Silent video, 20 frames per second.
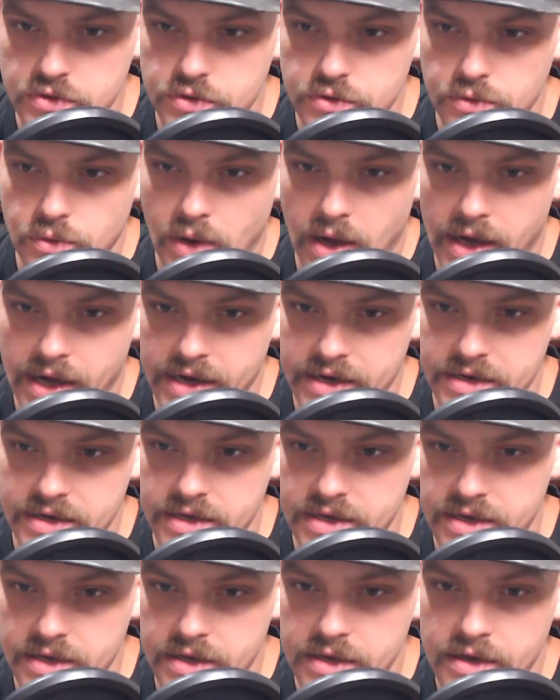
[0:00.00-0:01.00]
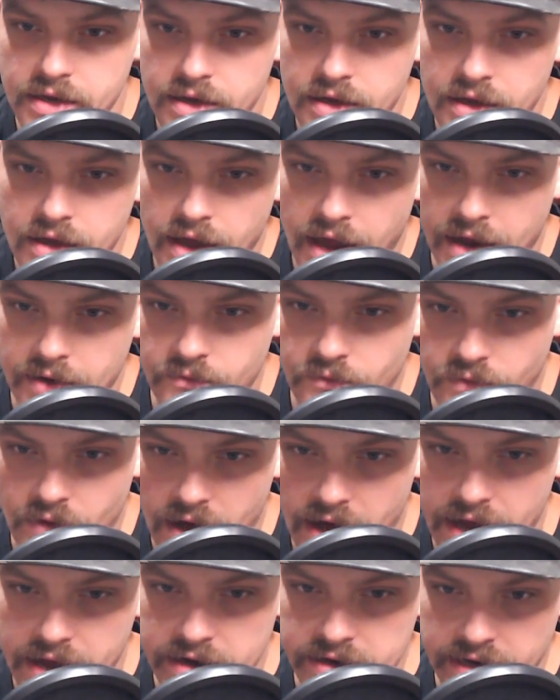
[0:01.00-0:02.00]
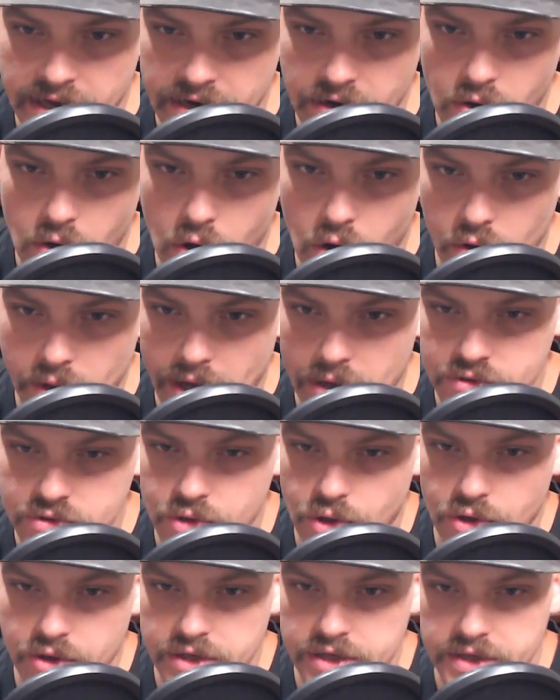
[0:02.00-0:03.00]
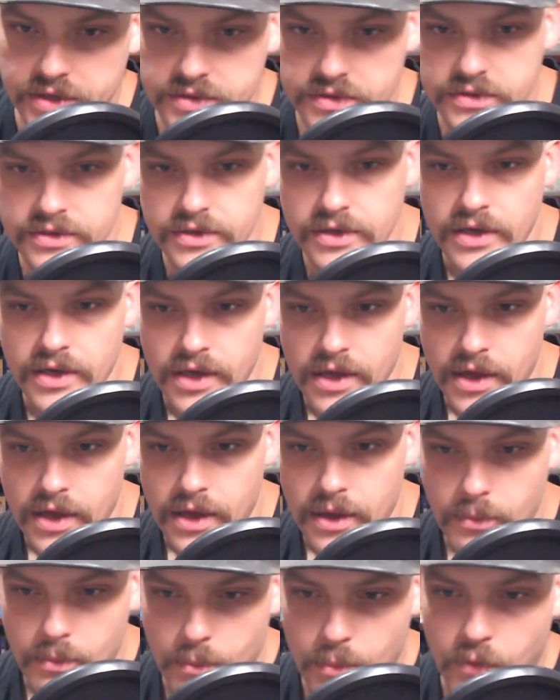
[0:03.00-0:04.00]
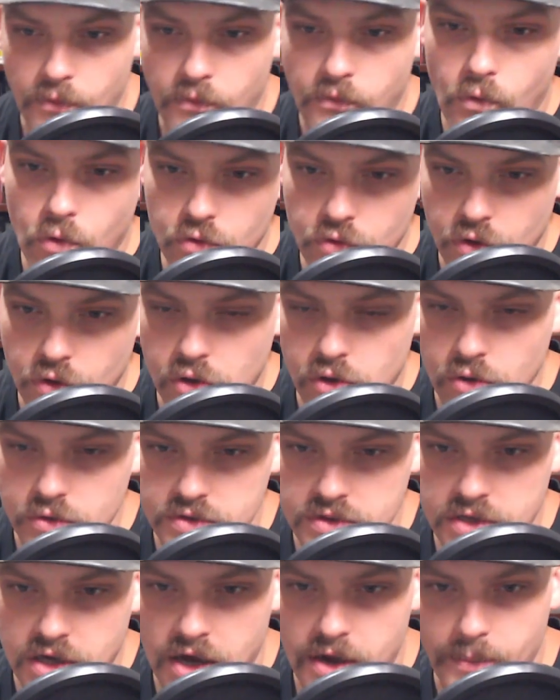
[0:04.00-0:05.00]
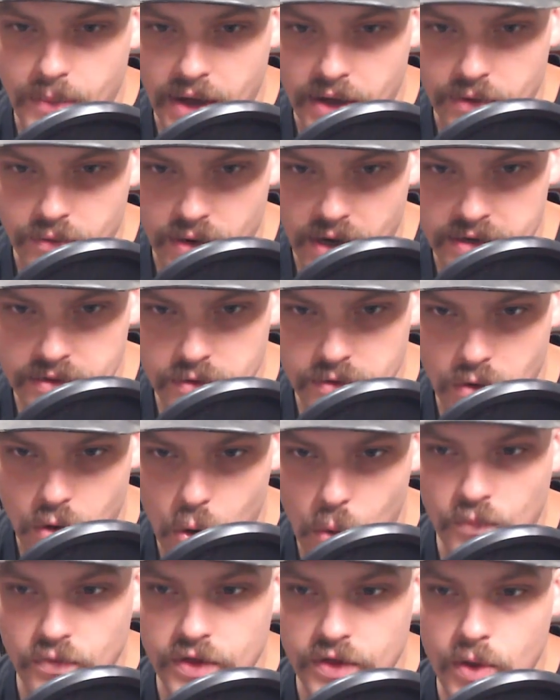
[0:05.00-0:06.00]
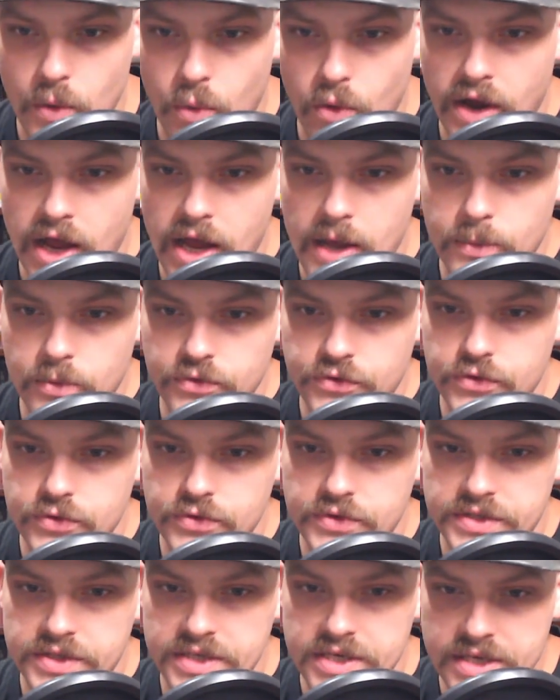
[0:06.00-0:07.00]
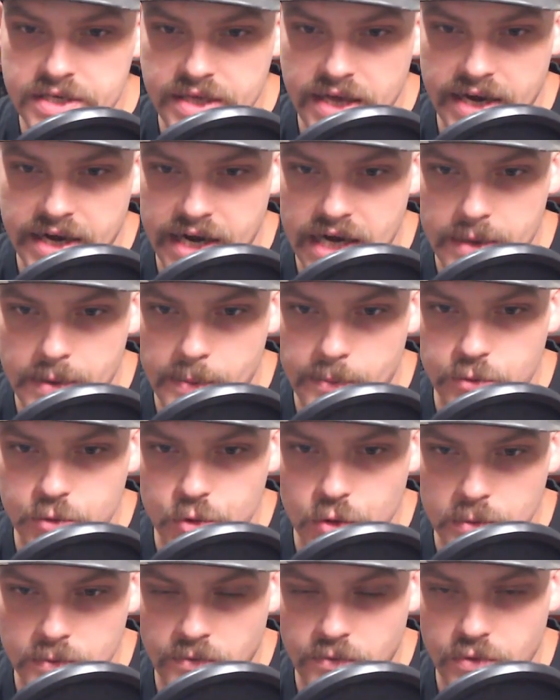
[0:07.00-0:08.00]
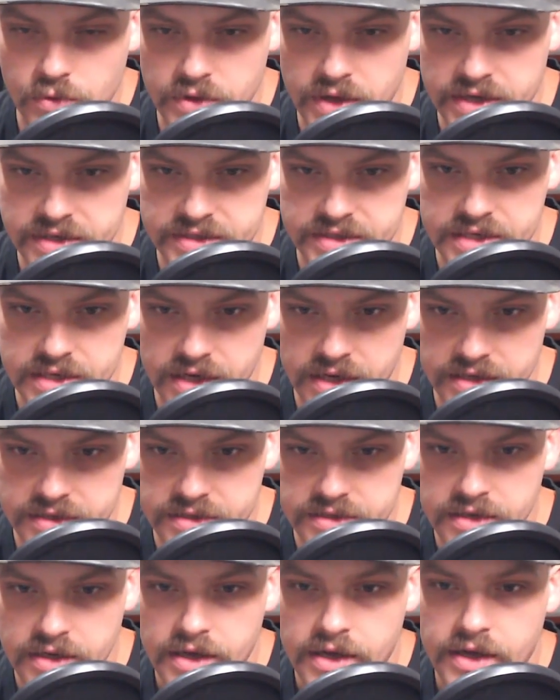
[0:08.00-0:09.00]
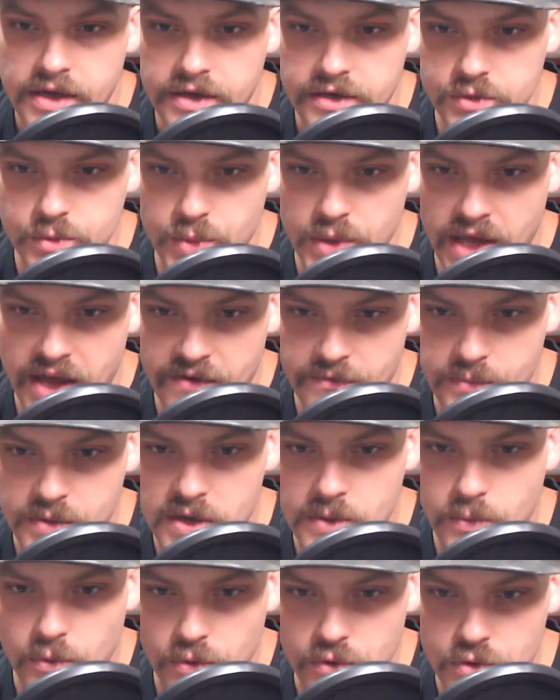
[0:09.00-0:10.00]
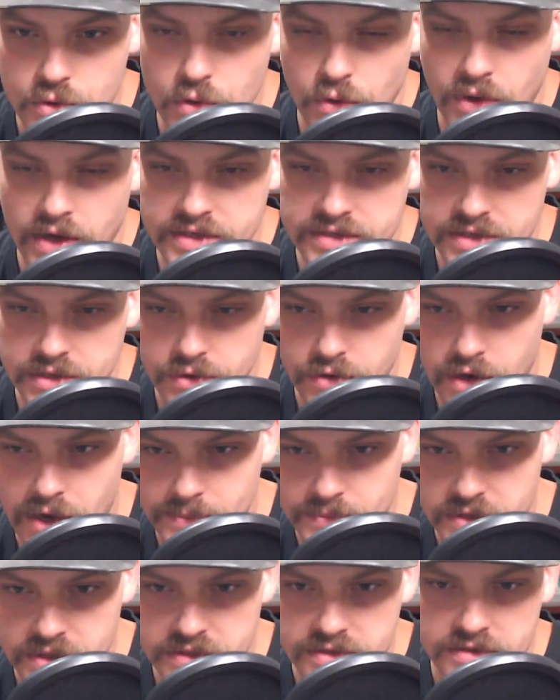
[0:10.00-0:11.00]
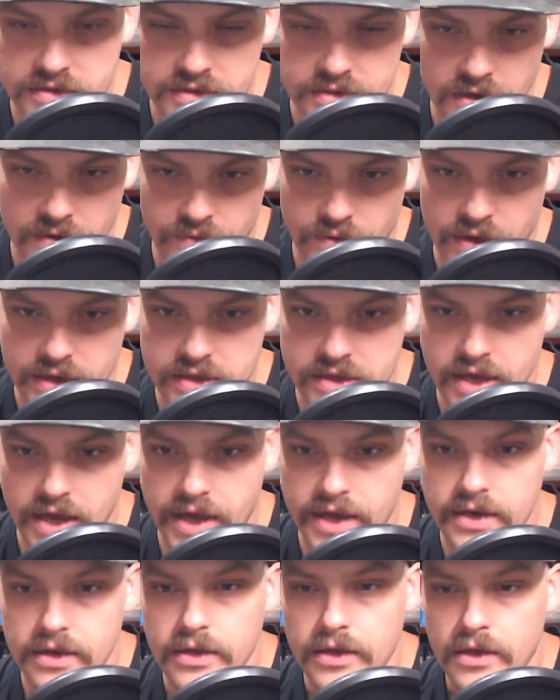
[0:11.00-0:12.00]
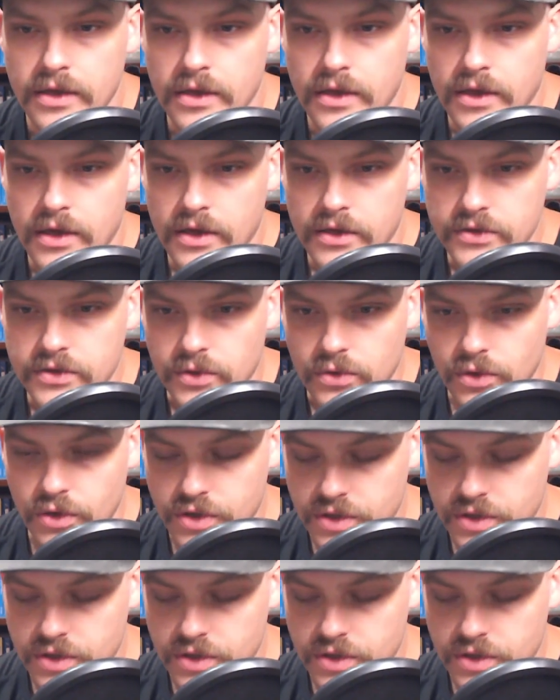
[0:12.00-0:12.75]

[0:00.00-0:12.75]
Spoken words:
to ID and find and call out targets before the close combat, right? Hopefully we're able to see that enemy patrol before they see us because we have people utilizing their optics and stuff like that to look